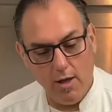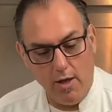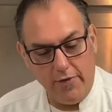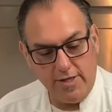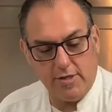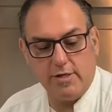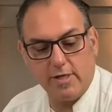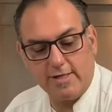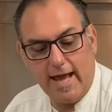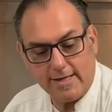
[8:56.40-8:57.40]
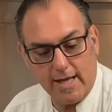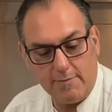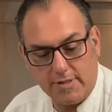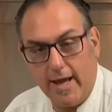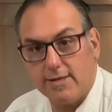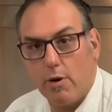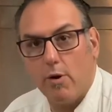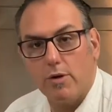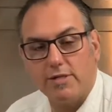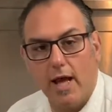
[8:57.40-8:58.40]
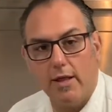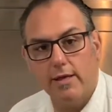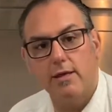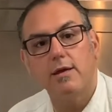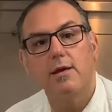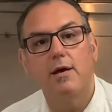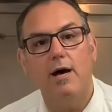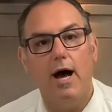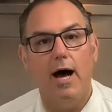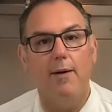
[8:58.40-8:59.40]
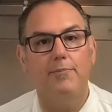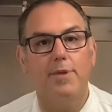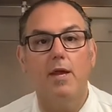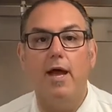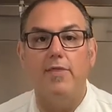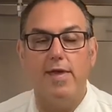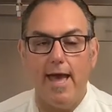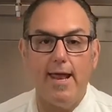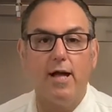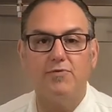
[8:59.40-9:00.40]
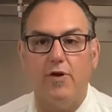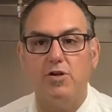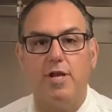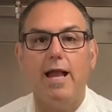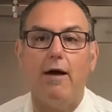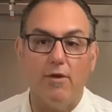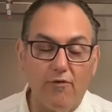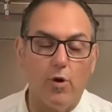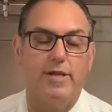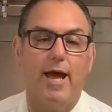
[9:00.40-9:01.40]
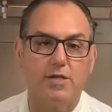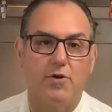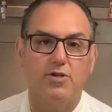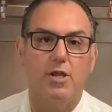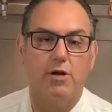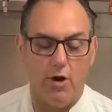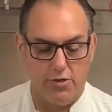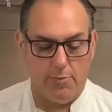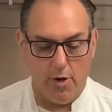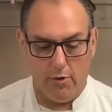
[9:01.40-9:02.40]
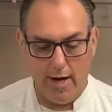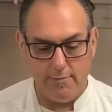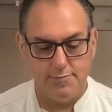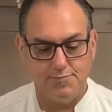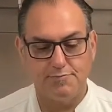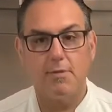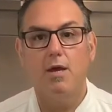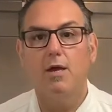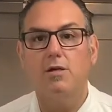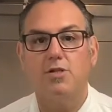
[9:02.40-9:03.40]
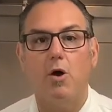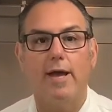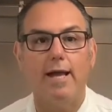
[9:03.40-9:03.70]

these are the exact same steaks that we were selling in the 8-ounce version and now in the 14-ounce version of the grocery program. So again,